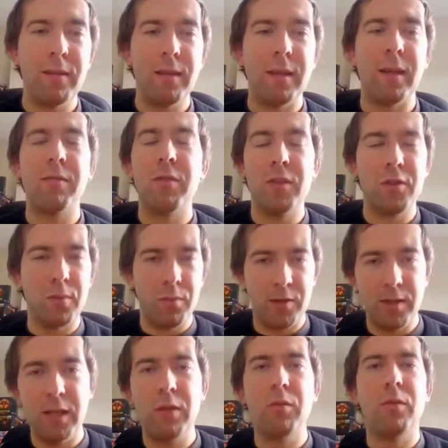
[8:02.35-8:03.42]
and every
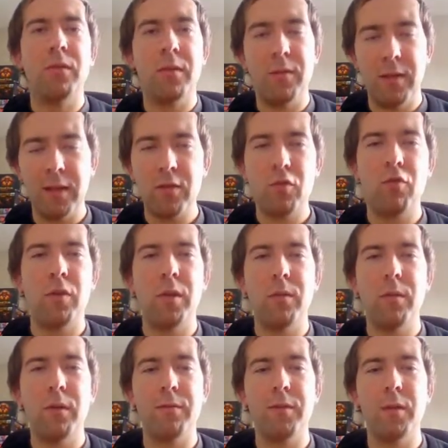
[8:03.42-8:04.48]
subsequent test run
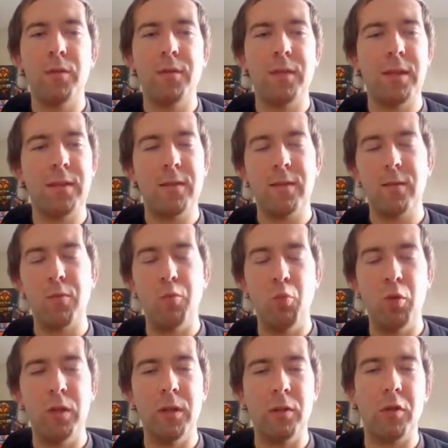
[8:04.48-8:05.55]
of those tests
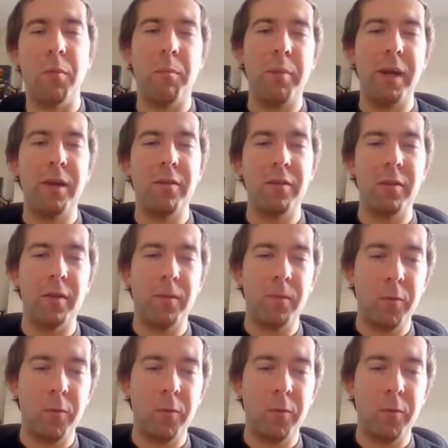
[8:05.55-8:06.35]
will compare the